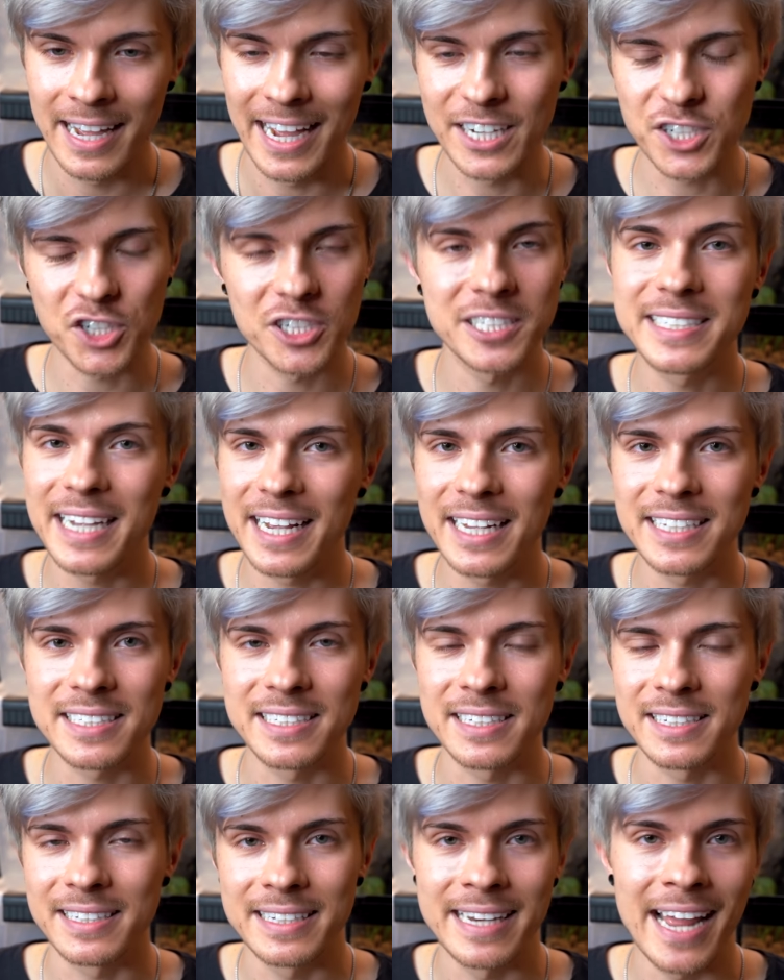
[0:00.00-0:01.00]
It just
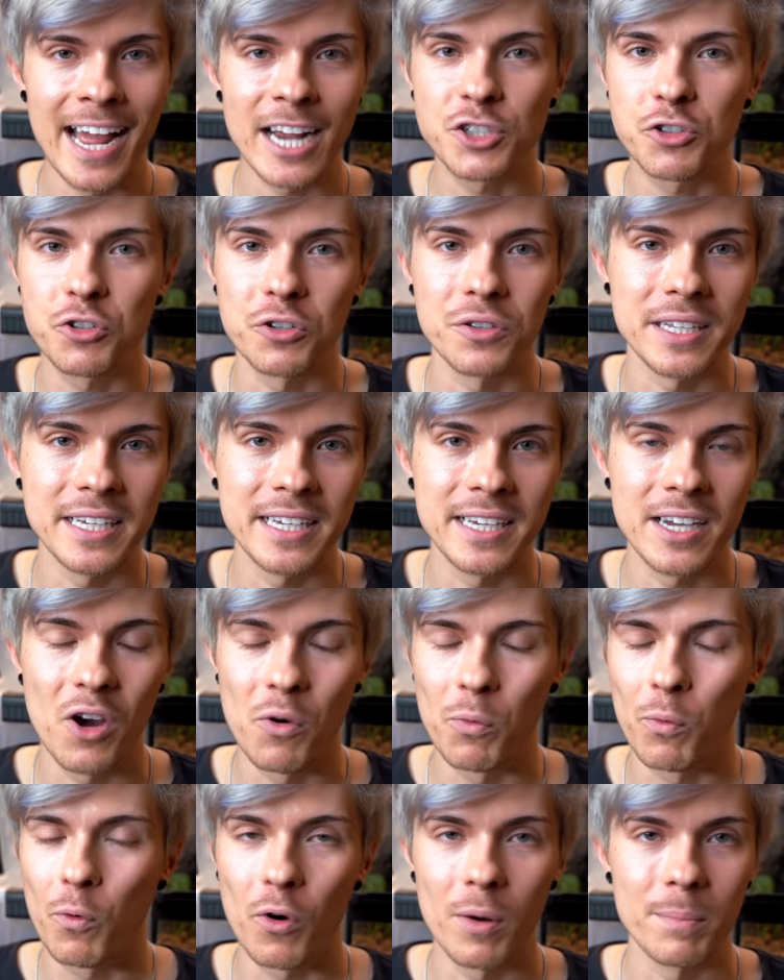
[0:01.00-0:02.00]
stays naturally
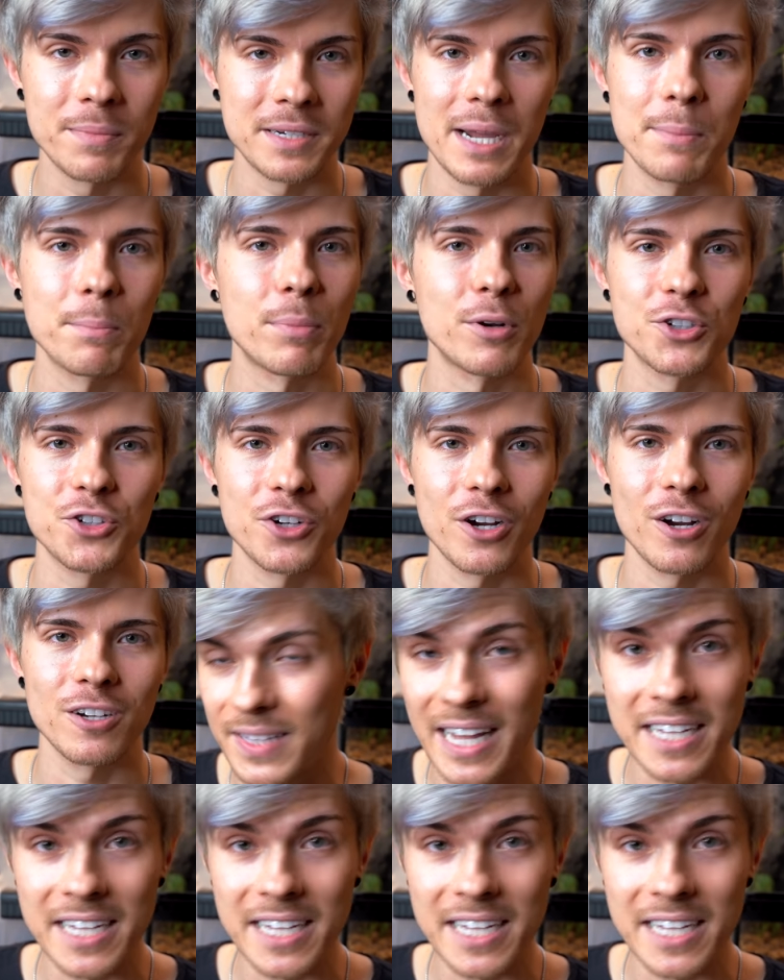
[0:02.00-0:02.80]
a warm temperature.